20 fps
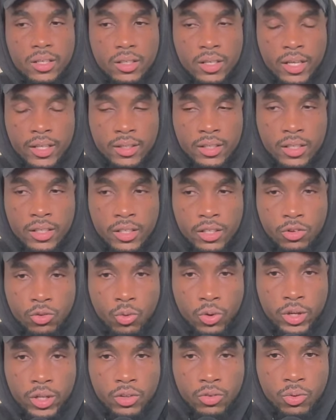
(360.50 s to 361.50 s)
i think the
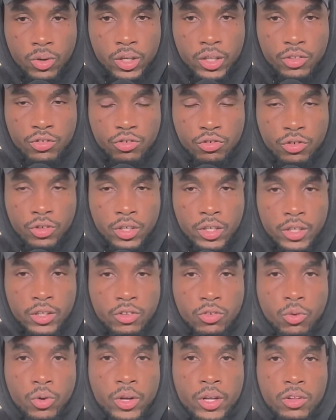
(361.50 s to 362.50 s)
2023
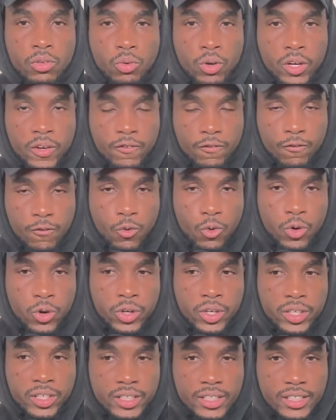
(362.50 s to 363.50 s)

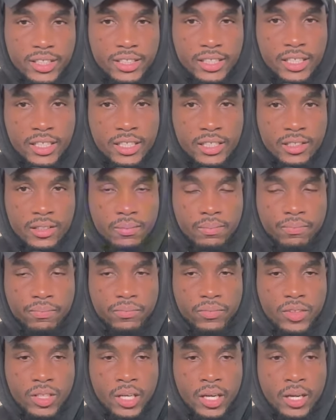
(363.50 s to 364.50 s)
2024 season
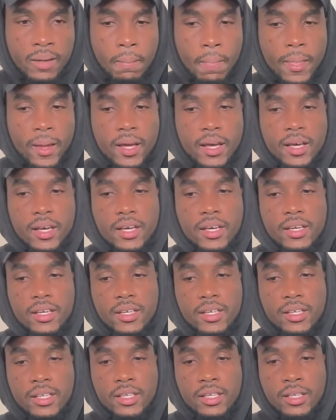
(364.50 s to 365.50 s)
yeah
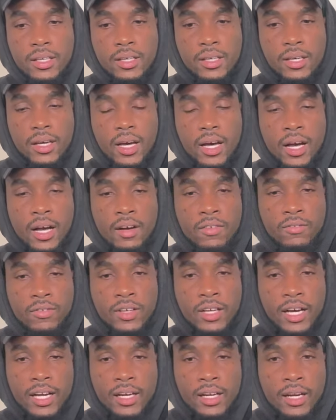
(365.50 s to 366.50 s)
he have
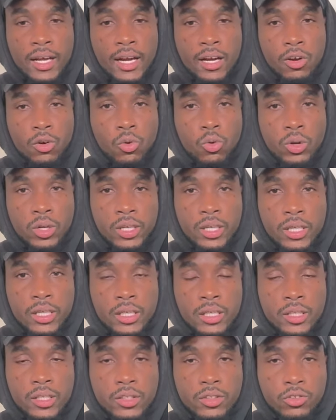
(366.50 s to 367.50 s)
gotten that loan
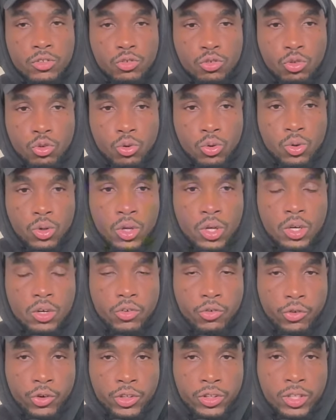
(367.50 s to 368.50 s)
deal to
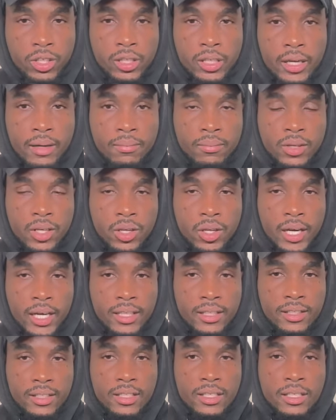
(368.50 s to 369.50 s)
Rotherham, you know, a
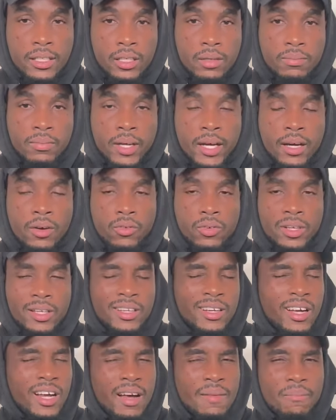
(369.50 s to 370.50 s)
team that
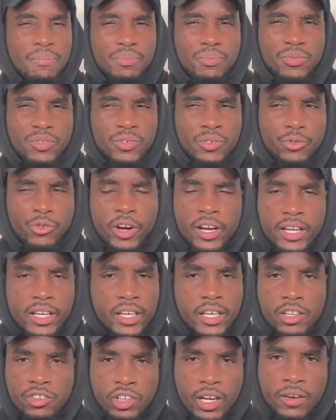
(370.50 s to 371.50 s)
a
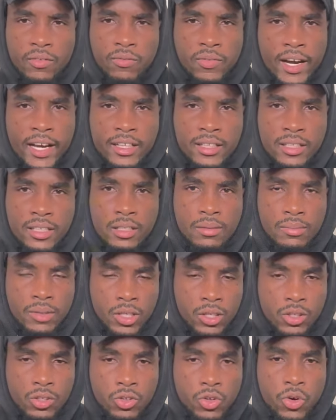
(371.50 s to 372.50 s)
relegation fight team,
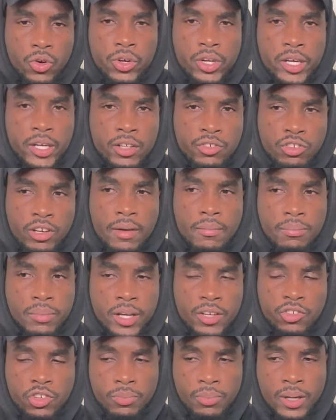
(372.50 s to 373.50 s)
you know, down there in the
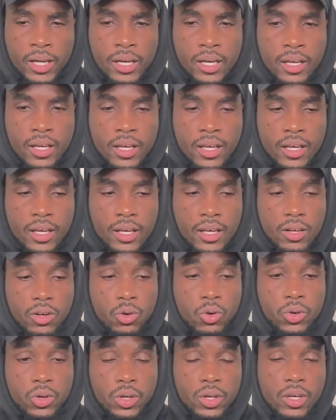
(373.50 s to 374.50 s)
championship. And
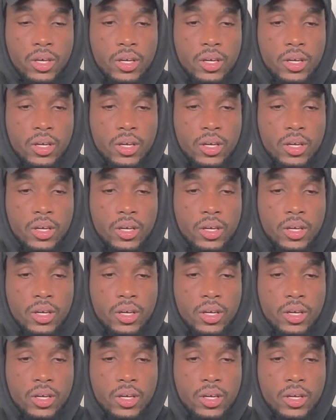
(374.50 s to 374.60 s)
look,